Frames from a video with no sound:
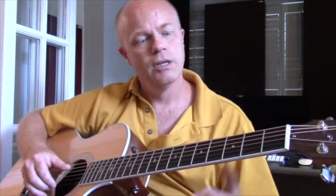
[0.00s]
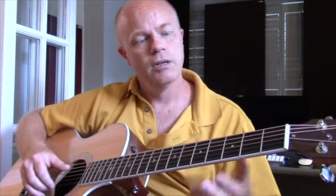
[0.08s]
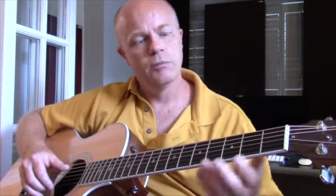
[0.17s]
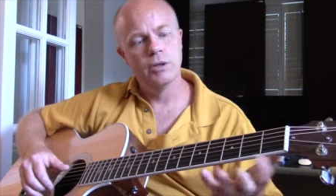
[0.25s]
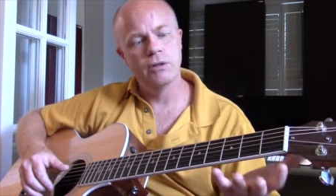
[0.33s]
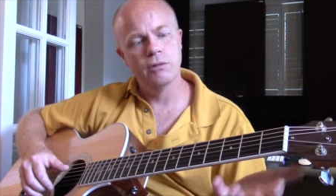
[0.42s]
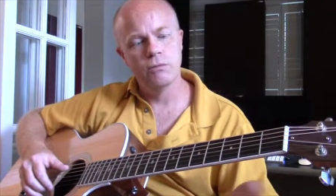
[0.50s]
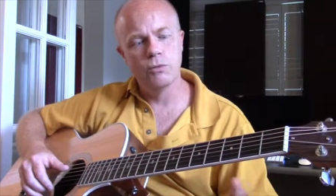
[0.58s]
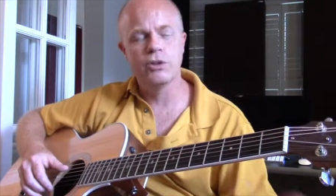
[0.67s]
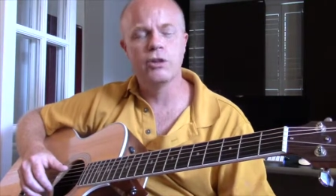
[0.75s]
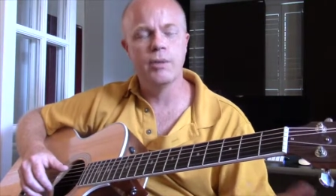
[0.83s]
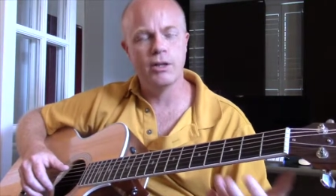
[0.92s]
But
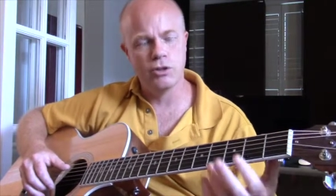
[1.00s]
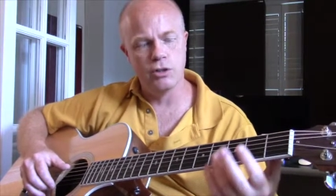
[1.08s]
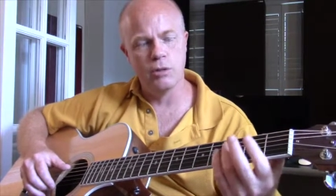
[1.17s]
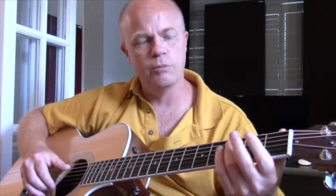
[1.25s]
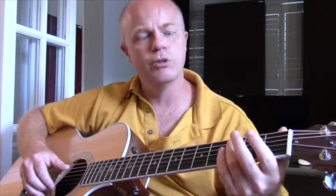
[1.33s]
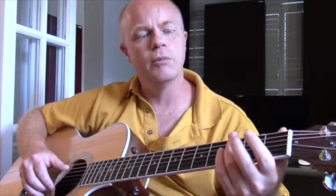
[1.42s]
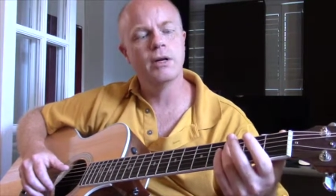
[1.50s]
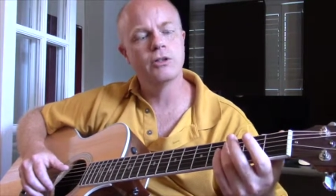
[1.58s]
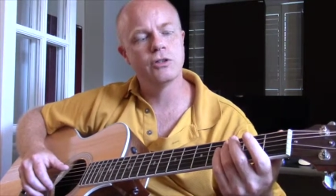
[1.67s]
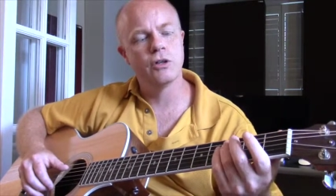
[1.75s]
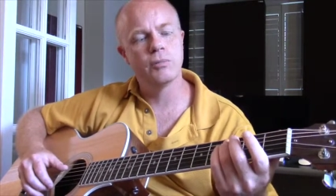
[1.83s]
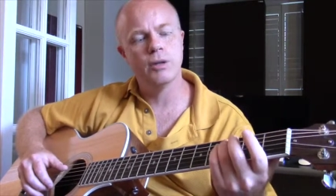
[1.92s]
with the metronome, you might
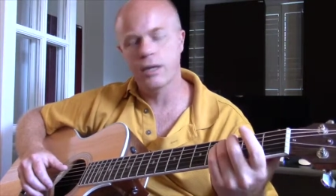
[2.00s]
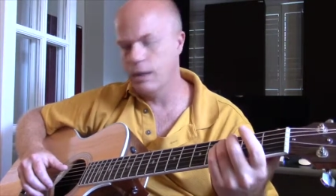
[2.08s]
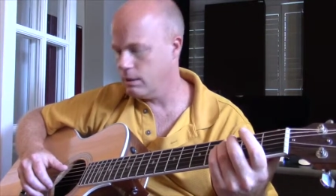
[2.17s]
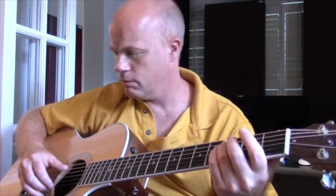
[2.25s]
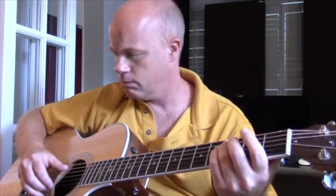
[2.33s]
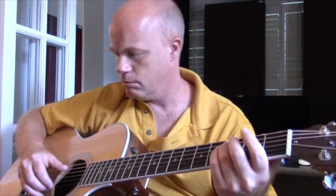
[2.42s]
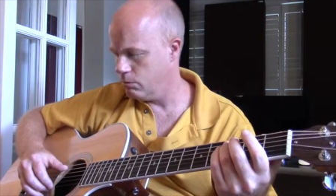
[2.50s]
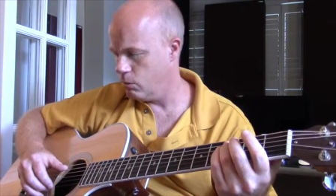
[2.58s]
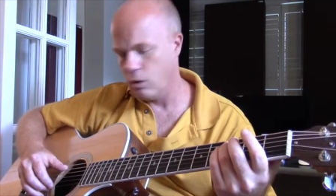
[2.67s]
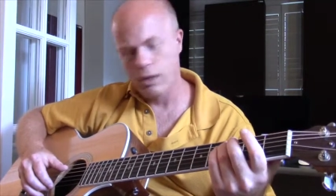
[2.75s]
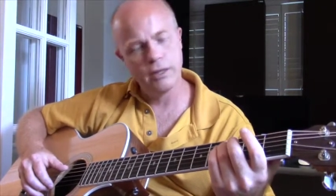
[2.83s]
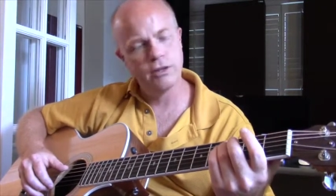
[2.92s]
start playing it
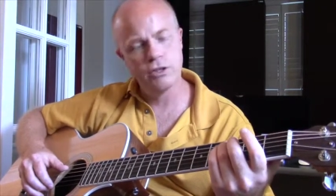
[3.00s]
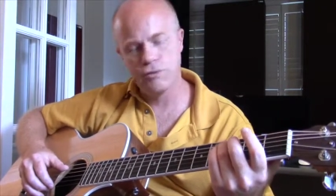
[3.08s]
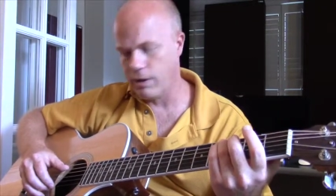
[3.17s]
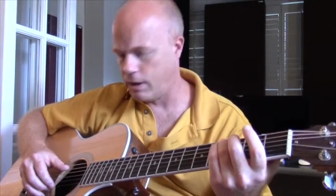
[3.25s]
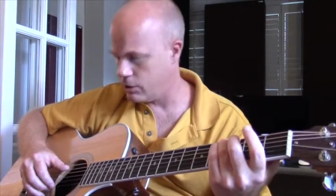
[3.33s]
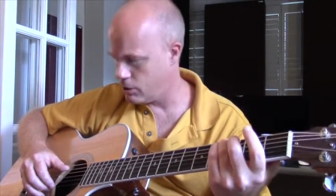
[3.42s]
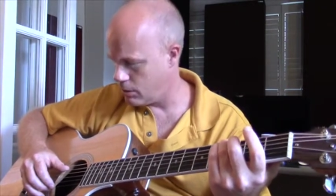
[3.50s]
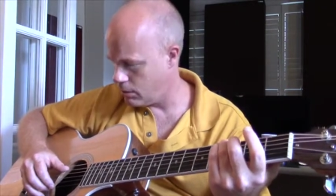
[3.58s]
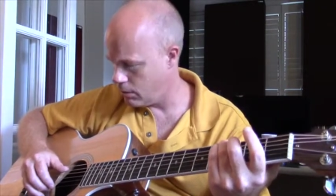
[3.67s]
more like this fast.